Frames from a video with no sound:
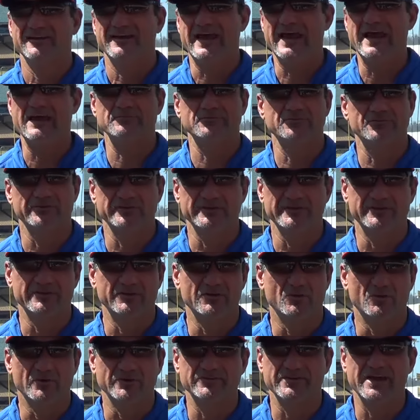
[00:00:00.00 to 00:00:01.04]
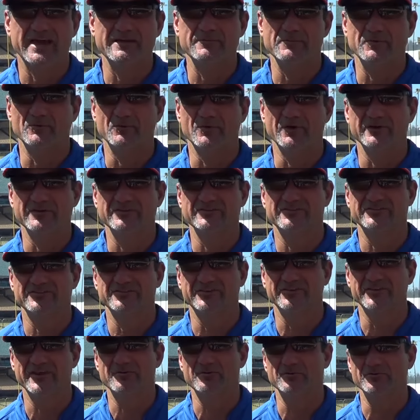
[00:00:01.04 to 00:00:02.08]
absolutely didn't know what time it was.
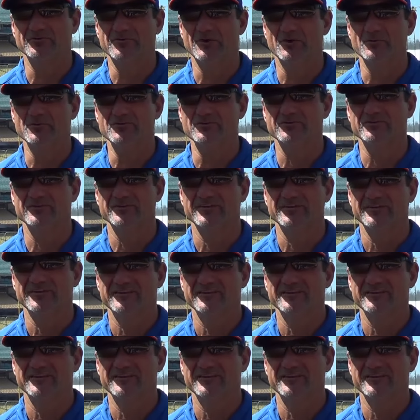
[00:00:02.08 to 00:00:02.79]
So that was always,